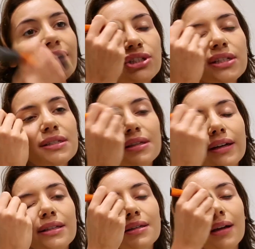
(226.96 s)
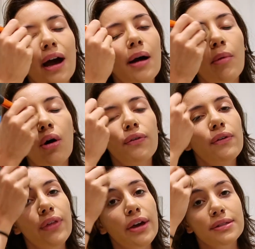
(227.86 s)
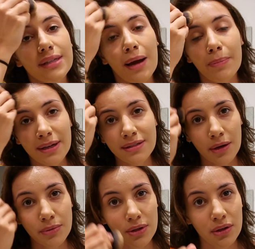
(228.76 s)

I actually decided to come off of those tablets I was